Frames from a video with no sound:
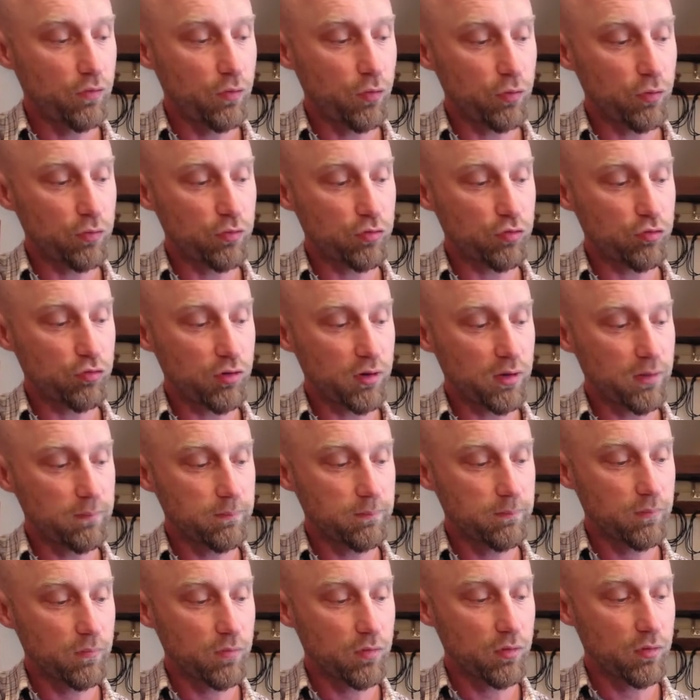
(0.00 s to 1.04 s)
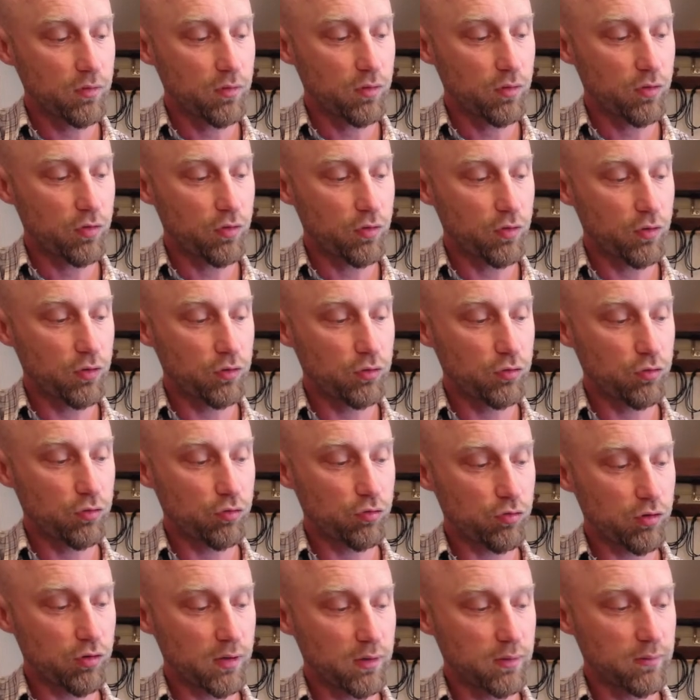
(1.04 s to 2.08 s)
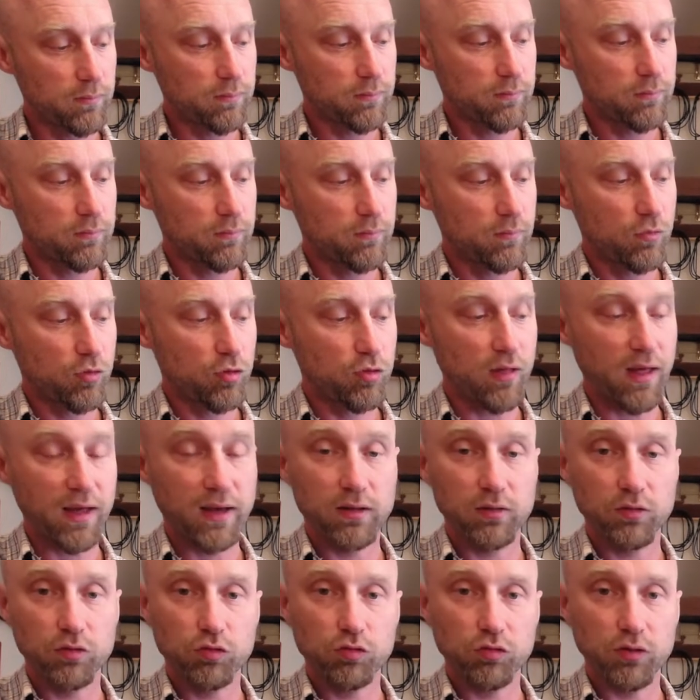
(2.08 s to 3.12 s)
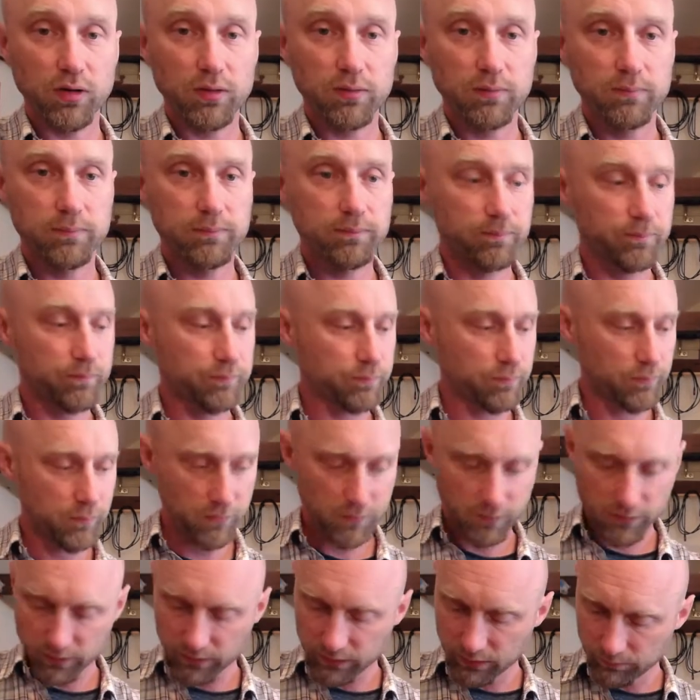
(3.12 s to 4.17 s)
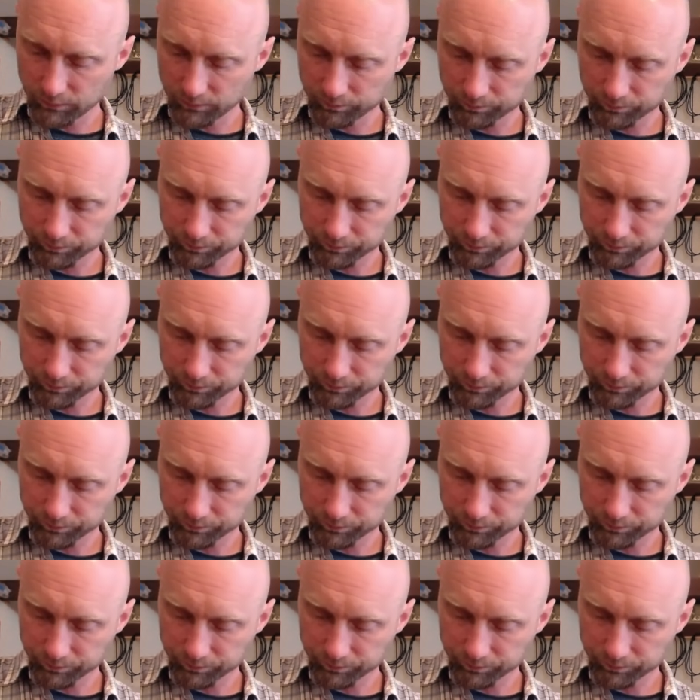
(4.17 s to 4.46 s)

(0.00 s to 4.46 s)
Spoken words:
4th string, 3rd string, 2nd string, okay?